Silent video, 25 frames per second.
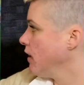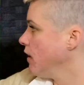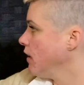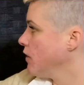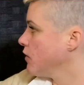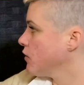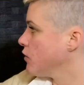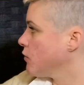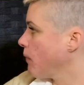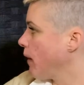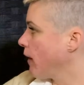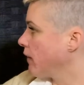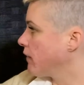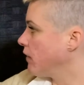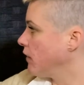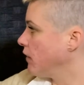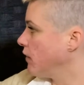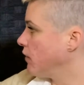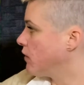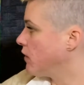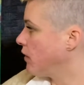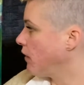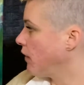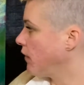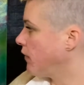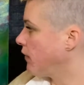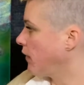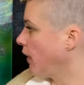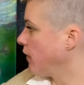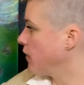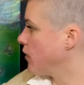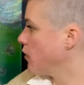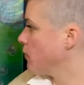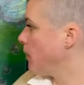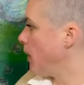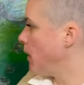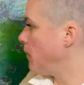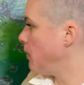directing you to the center
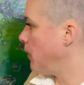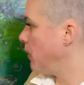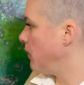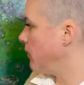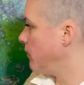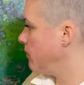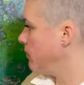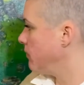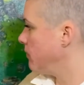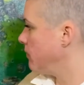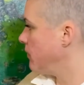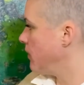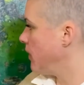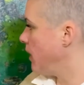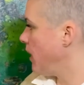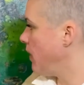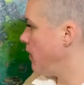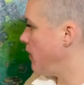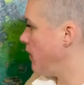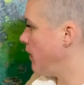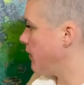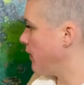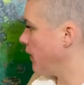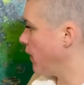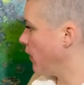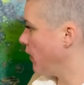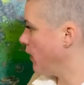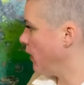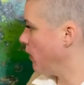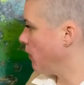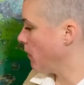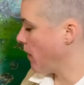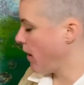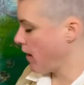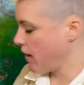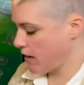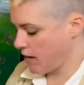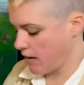bubble in this area
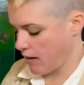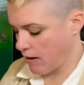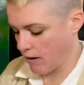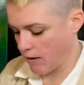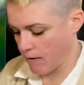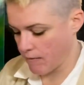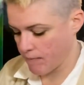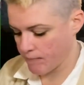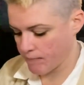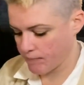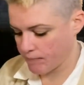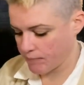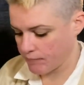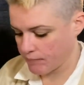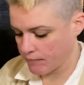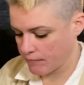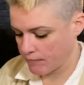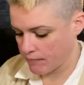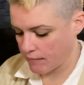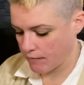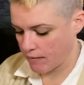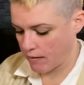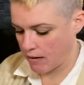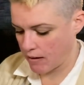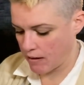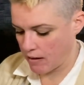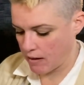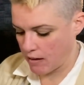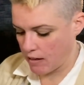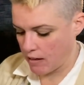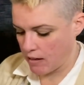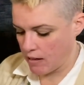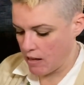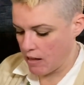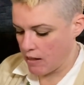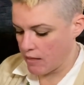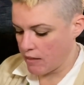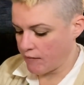right here.
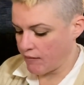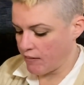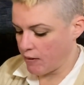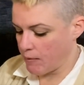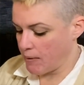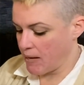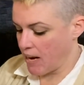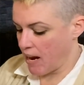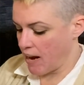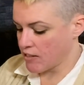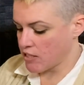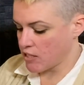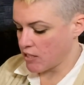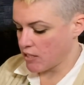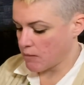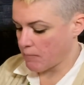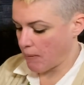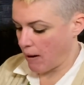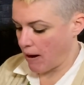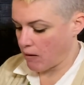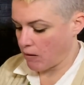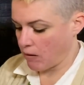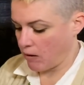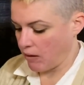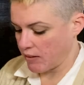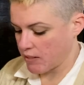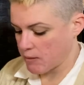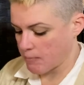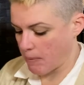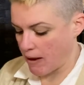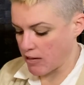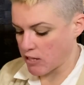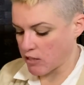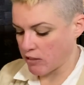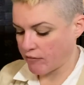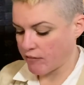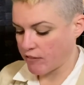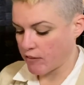The Fibonacci spiral is
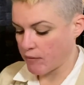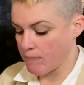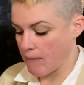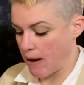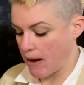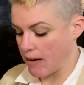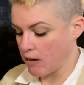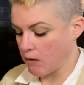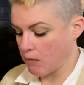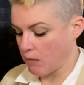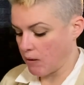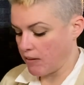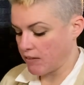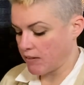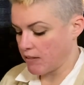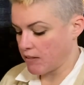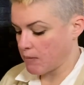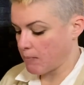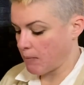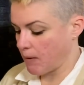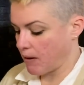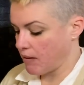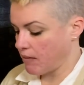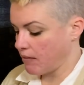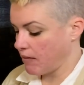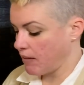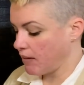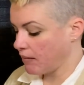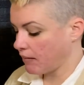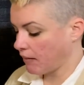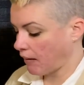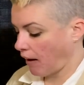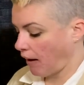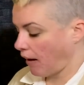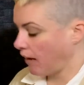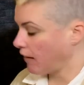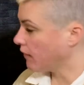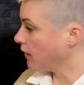special for many reasons, but in this
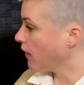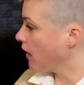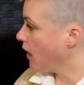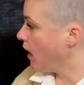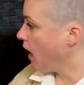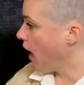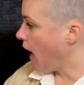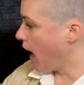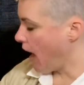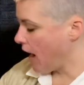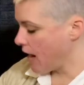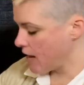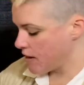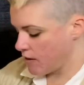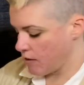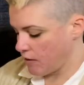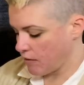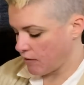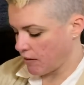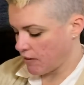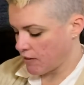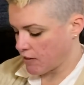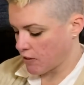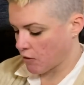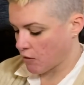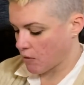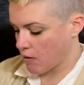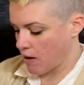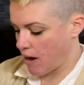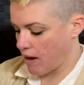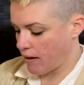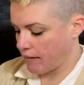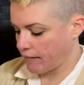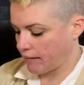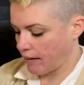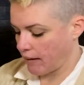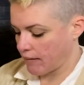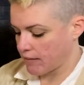case, I use it to create
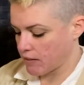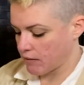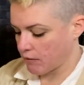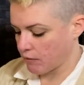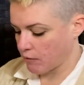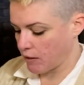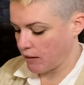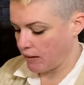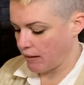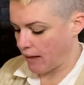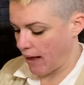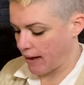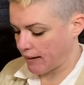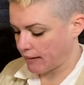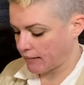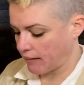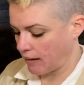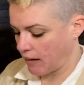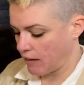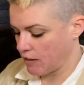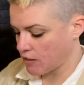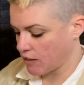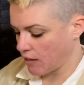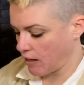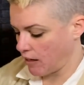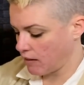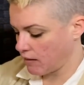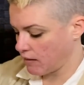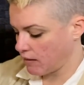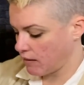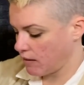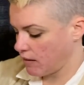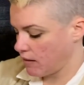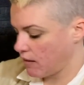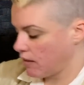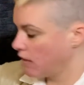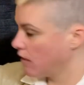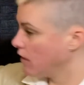a sense of relaxation.
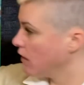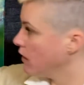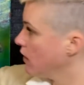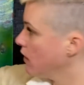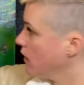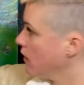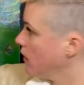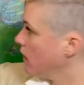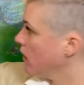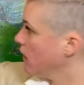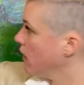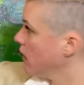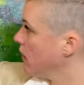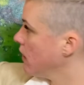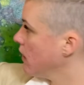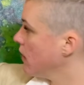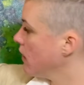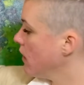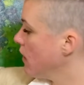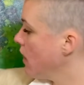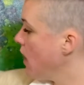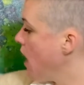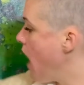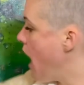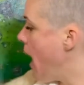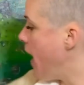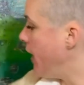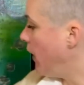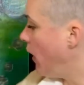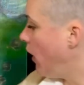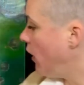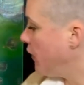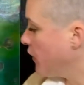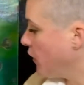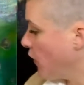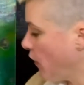It also